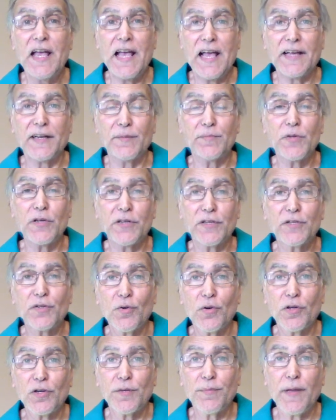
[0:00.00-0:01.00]
and I'm going to
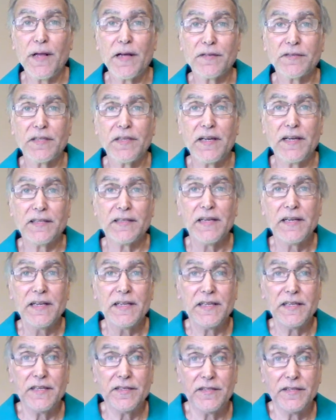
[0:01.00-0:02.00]
talk about that
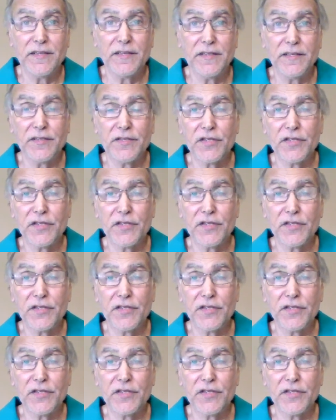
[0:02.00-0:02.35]
in